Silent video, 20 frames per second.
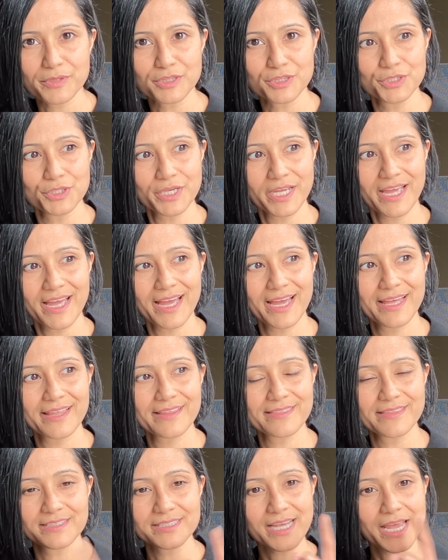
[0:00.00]
look
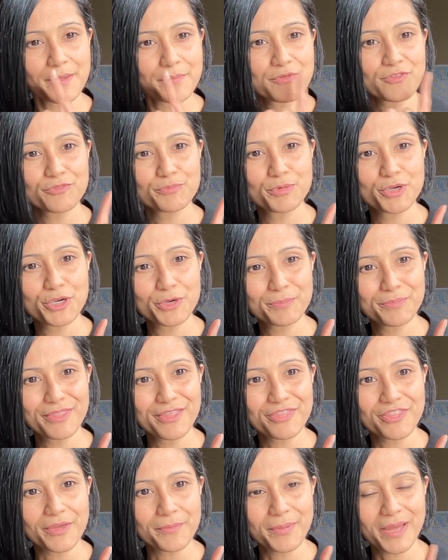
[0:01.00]
at the type of poop
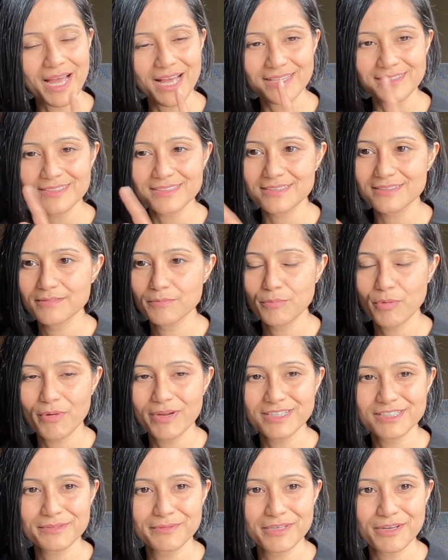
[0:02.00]
that they passed,
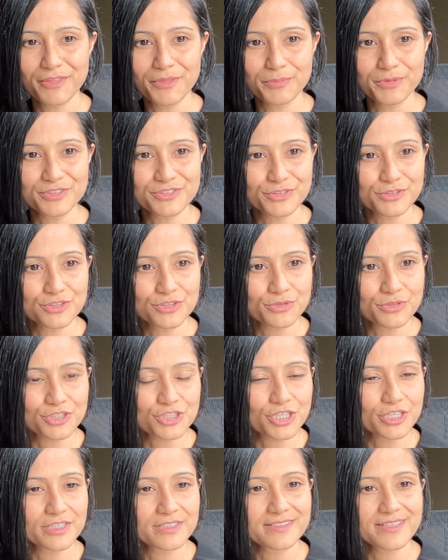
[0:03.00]
point to it on the Bristol stool
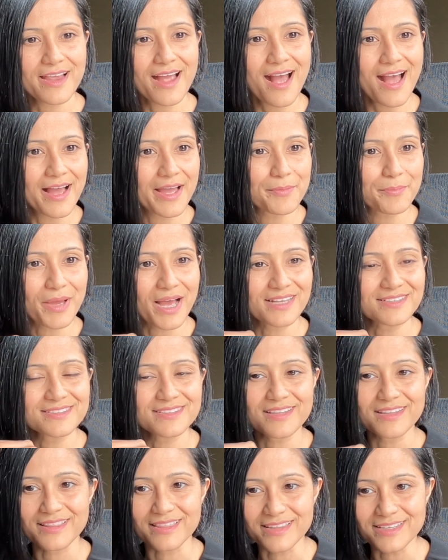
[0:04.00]
chart and say, I passed
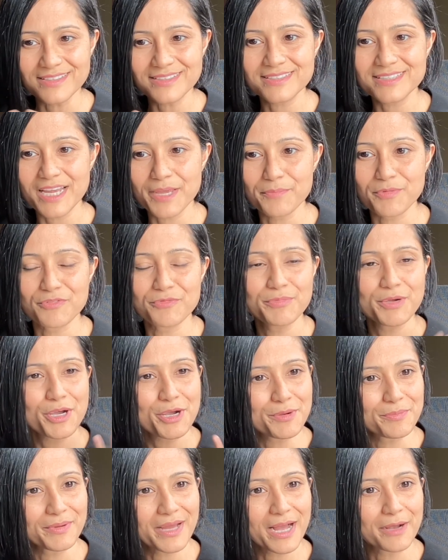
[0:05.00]
this type of
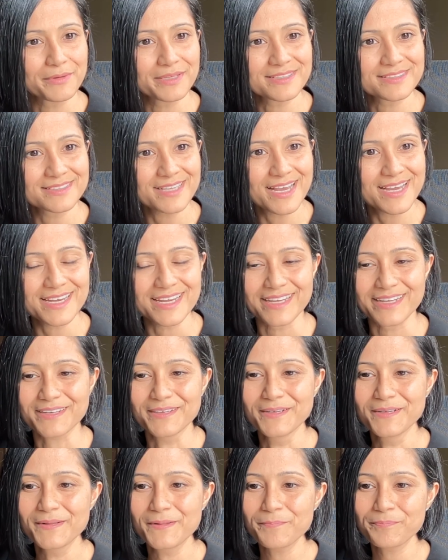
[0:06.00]
poop, how exciting.
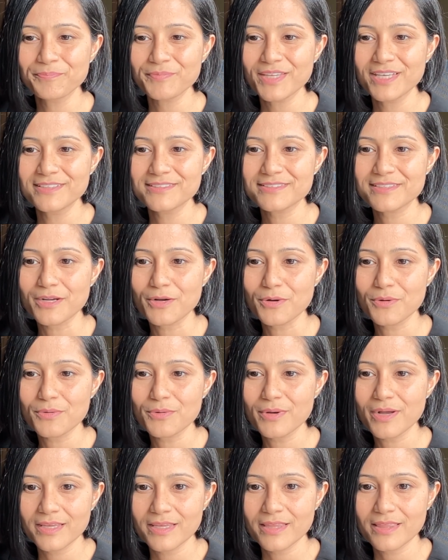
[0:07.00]

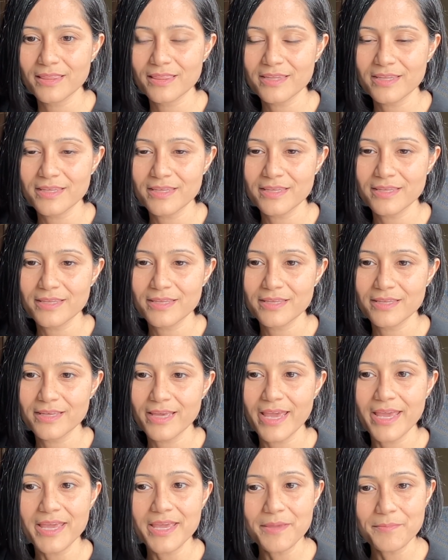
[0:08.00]
So the
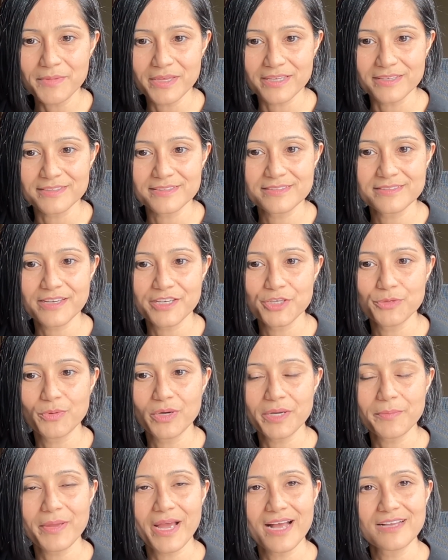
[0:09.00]
aim is that you
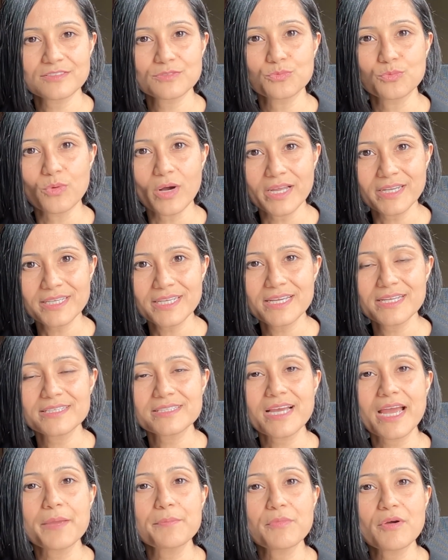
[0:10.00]
want to pass one
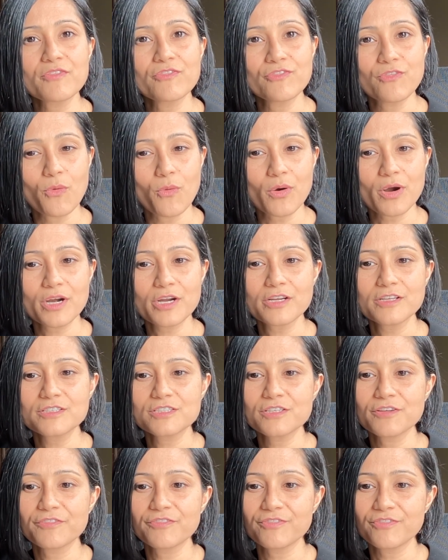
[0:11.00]
type 4
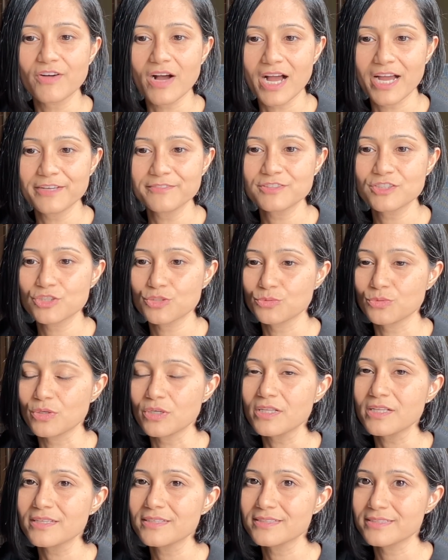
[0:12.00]
to 5
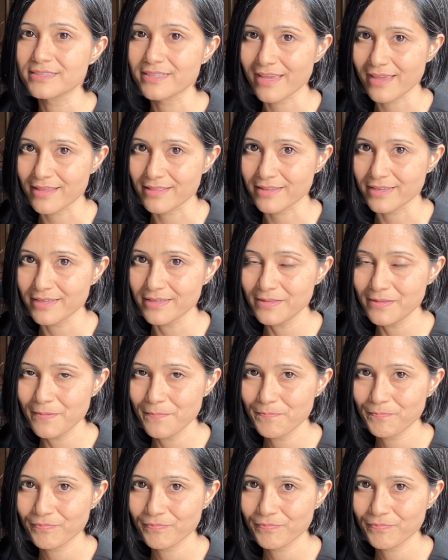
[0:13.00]
stool daily.